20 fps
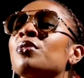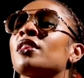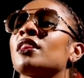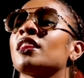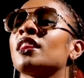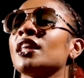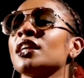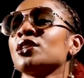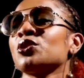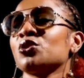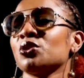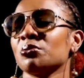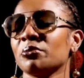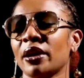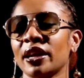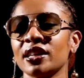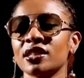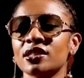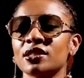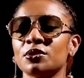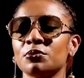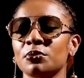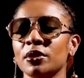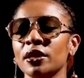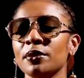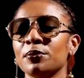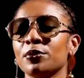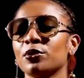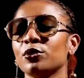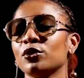This reminds
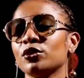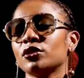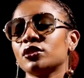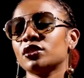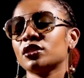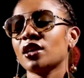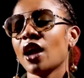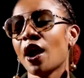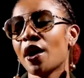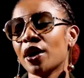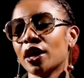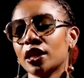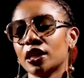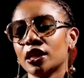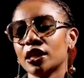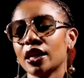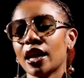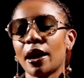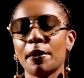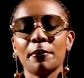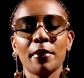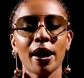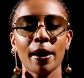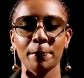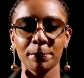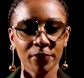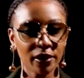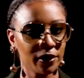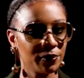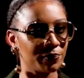me because currently I'm
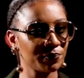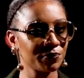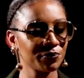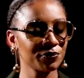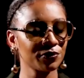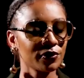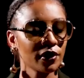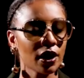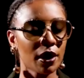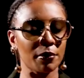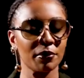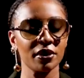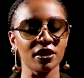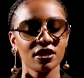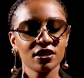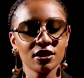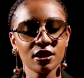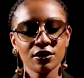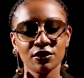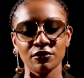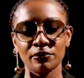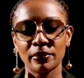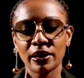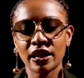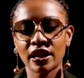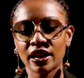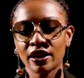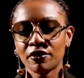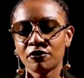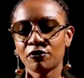happy. I'm in a state of
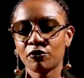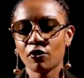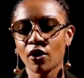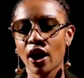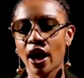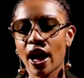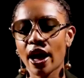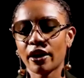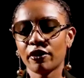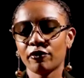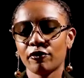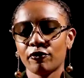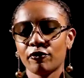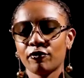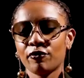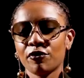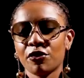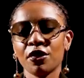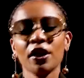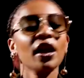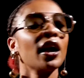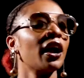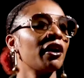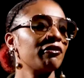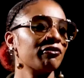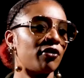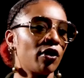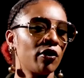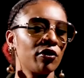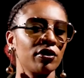my life where I think I
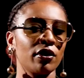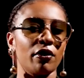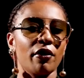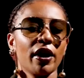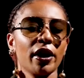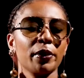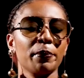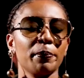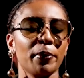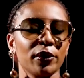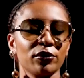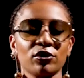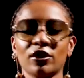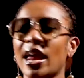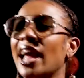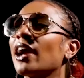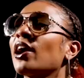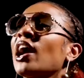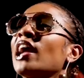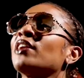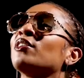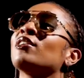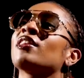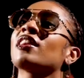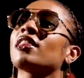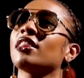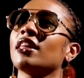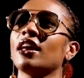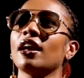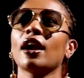found the right person. I
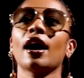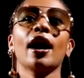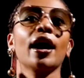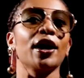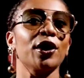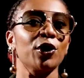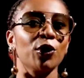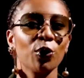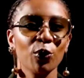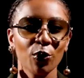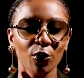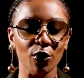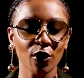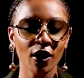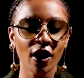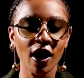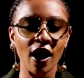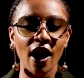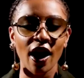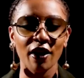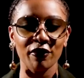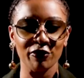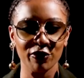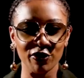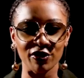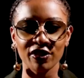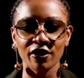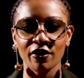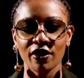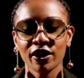don't think, I know I
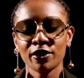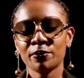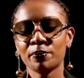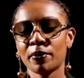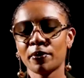found the right